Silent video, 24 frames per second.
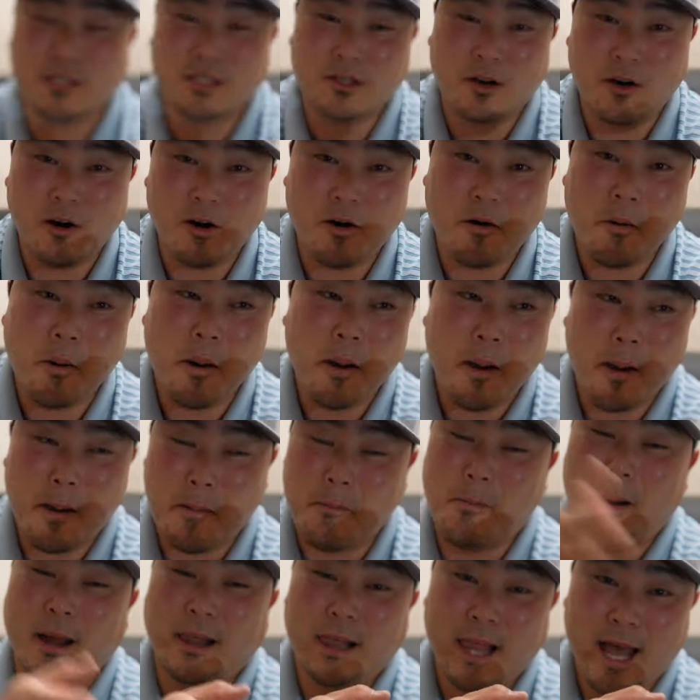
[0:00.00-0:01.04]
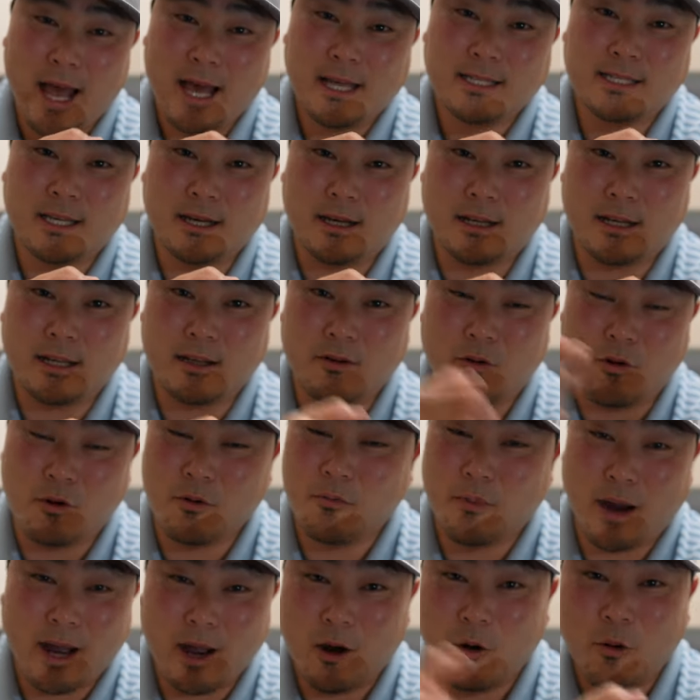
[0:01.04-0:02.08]
saw my last hunting or
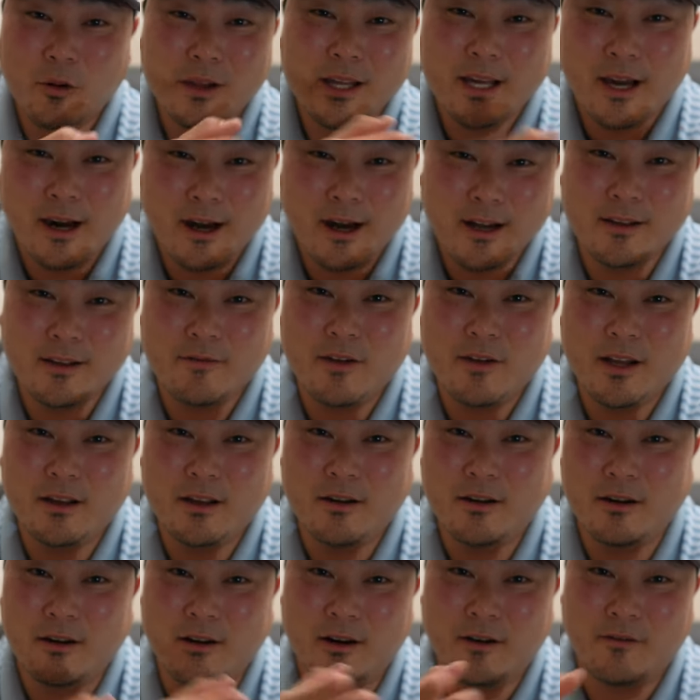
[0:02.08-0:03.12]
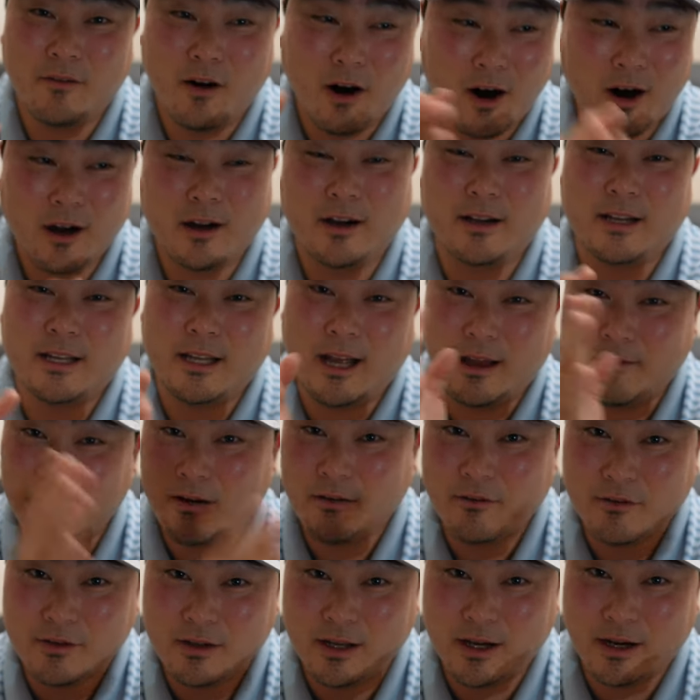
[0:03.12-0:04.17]
my only hunting video of hog hunting I've
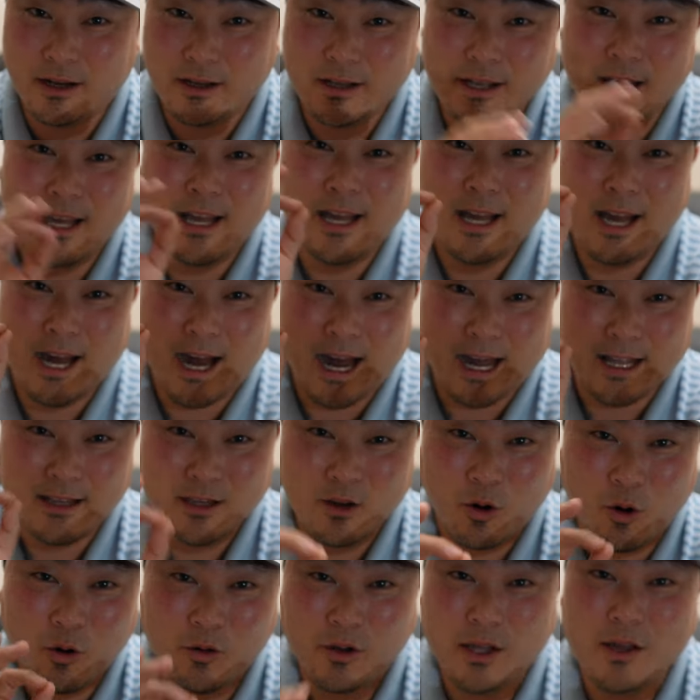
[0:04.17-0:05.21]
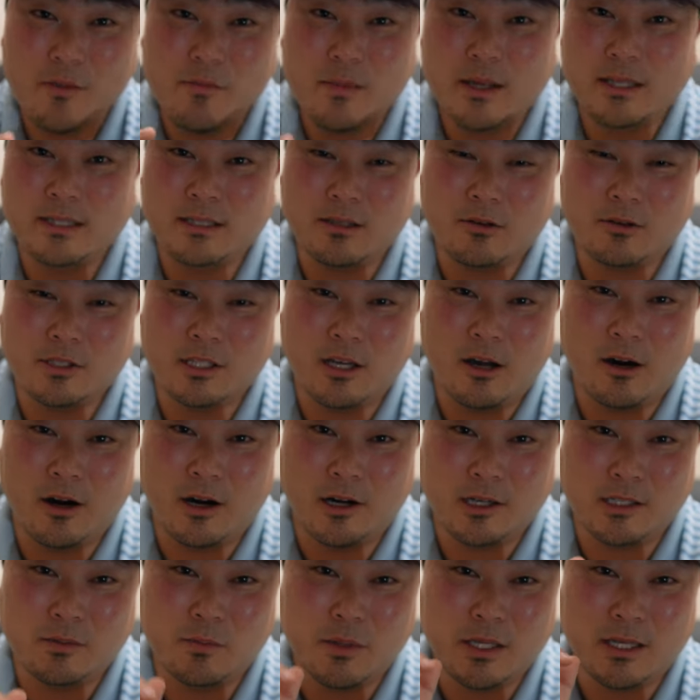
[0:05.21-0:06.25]
ever done, I totally missed those
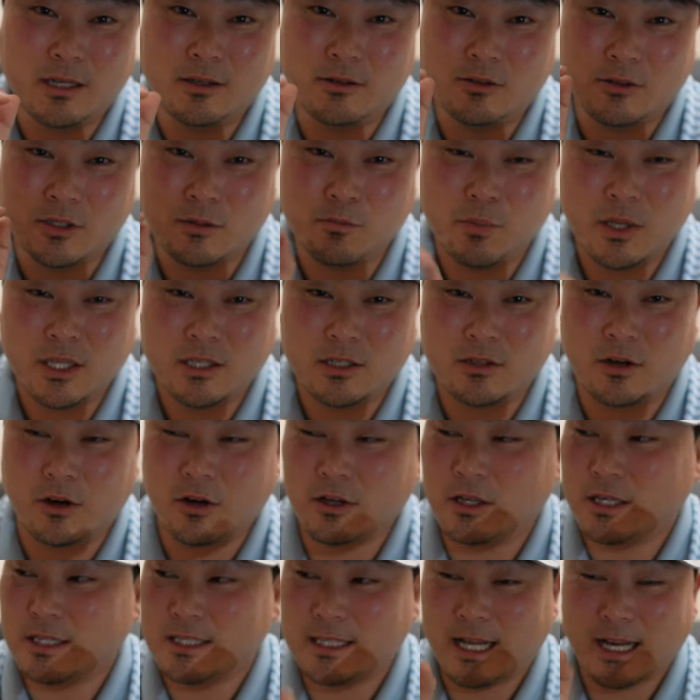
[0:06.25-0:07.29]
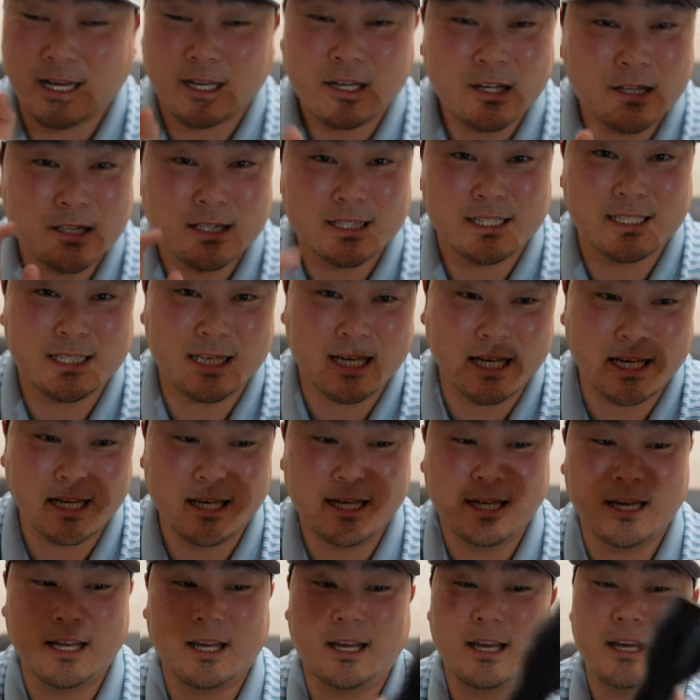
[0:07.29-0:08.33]
hogs because it was pitch darkness and I couldn't
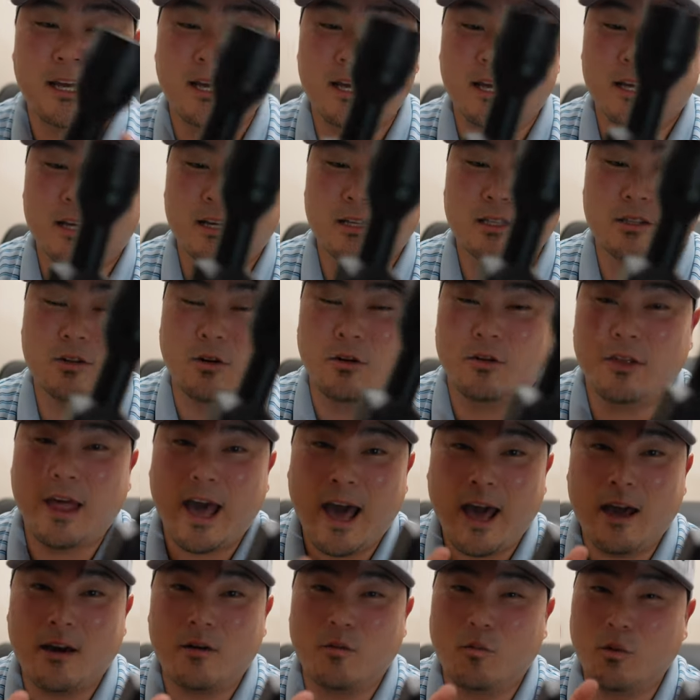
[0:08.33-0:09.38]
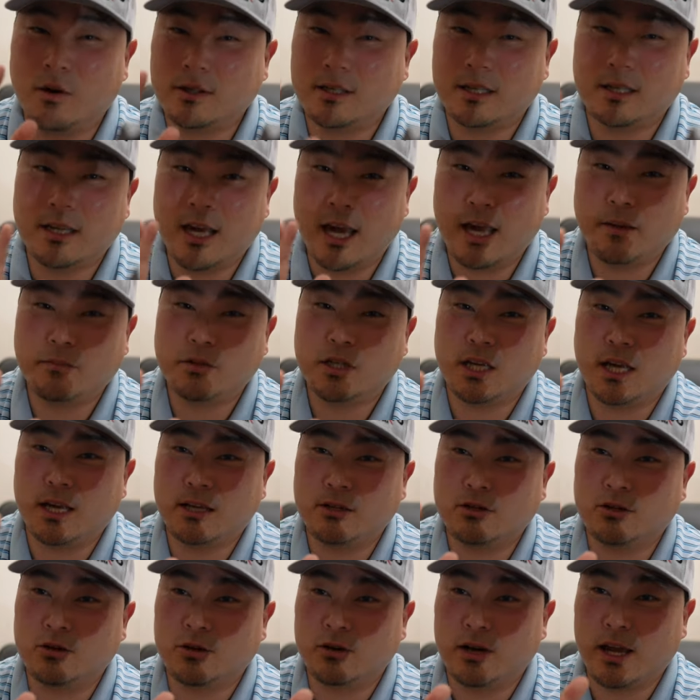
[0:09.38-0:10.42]
see. So that was a game
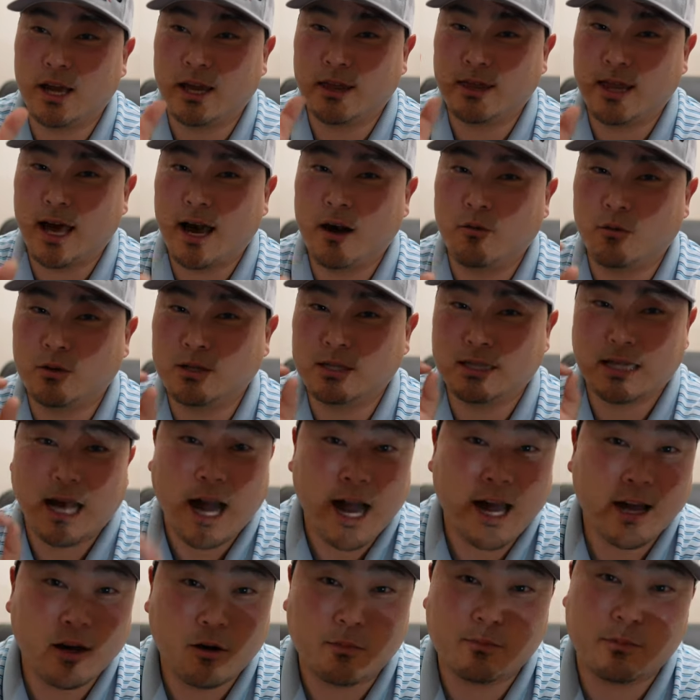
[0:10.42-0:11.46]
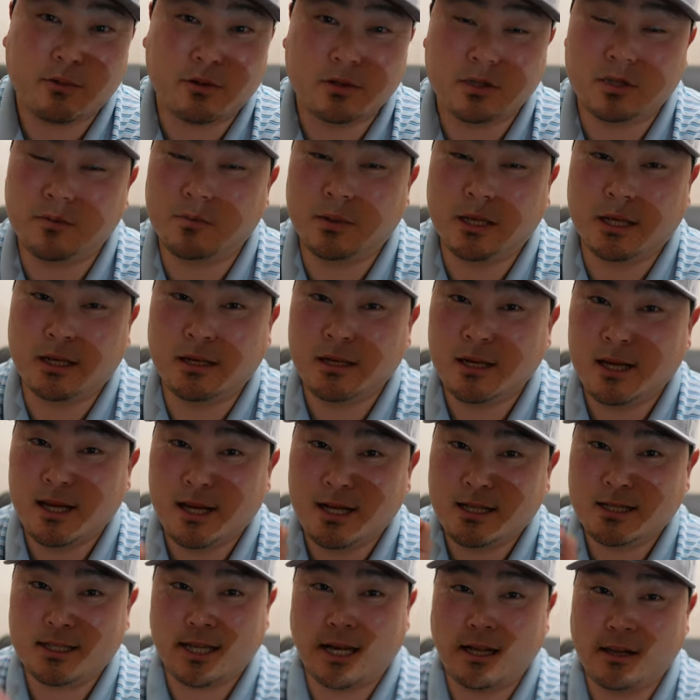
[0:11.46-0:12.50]
changer, and that was an eye opener to me,
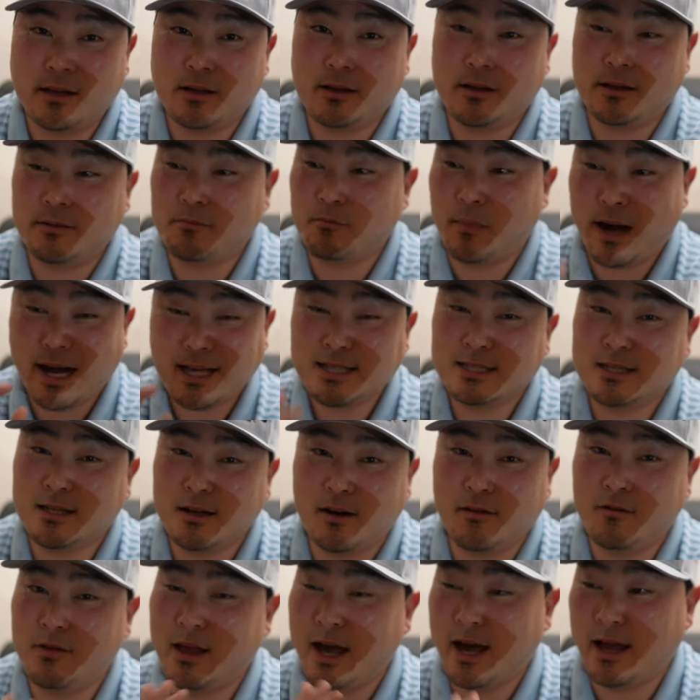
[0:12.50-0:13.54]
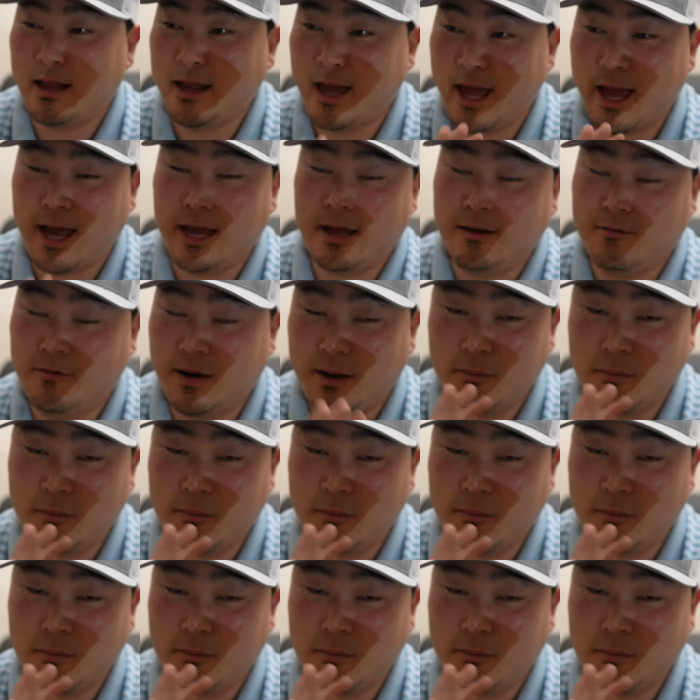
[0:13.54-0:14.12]
telling myself that, hey, if